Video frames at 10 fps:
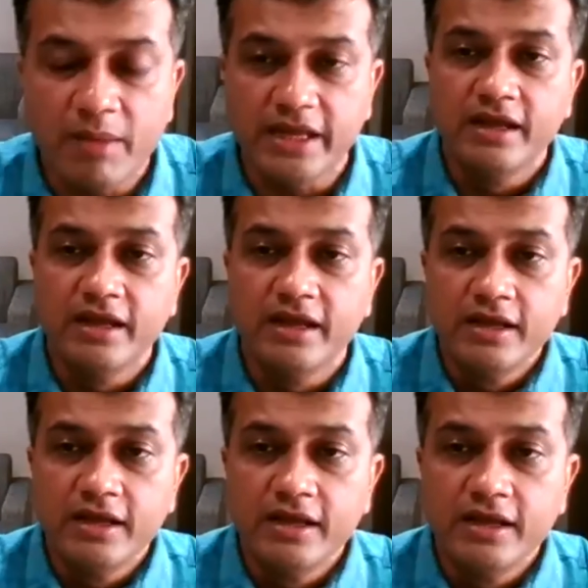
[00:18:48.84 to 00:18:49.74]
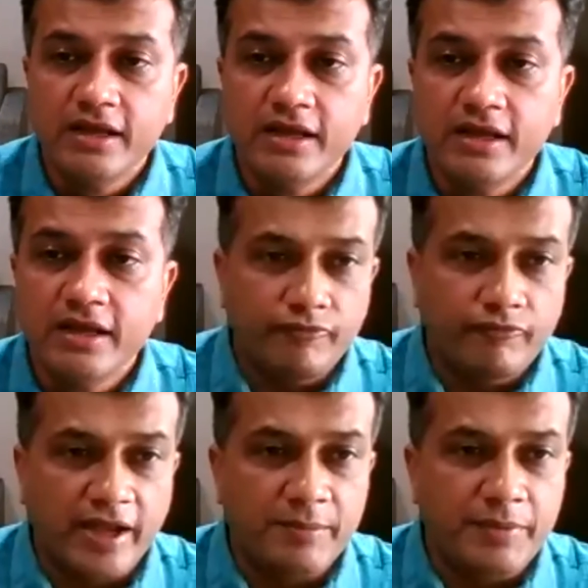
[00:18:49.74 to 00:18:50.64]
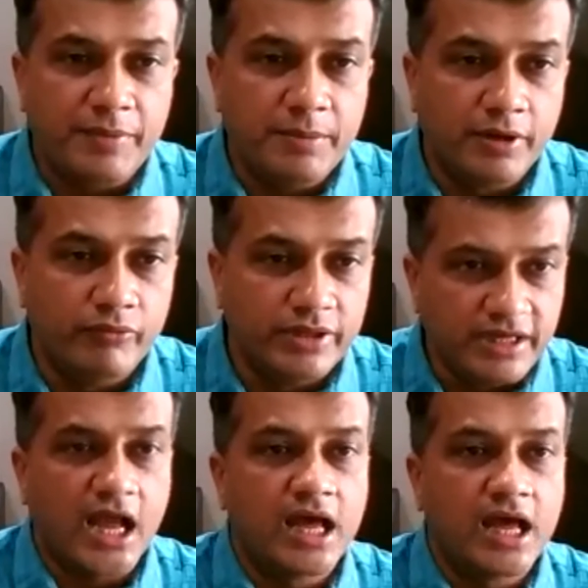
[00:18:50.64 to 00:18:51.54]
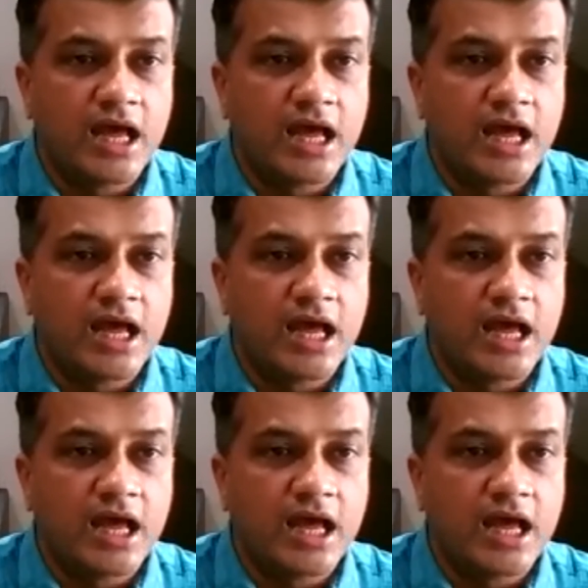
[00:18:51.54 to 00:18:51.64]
if we are setting 5 people within our